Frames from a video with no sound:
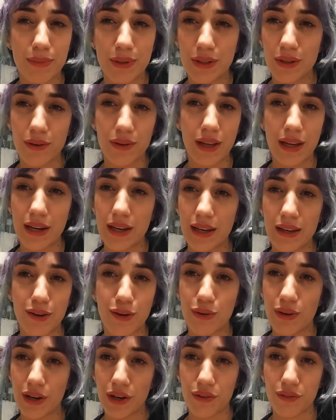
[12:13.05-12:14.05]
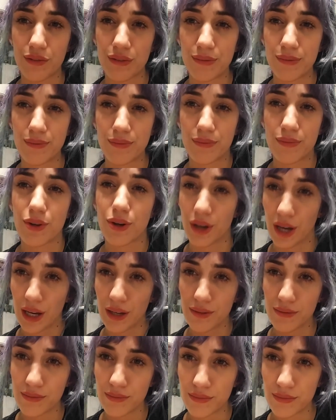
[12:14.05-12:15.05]
but don't let it get you down,
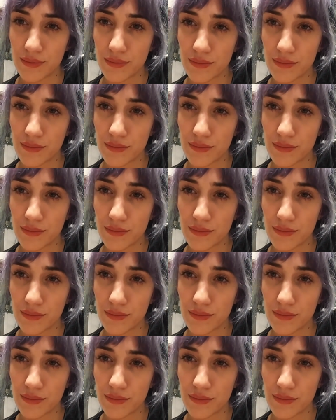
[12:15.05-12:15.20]
okay?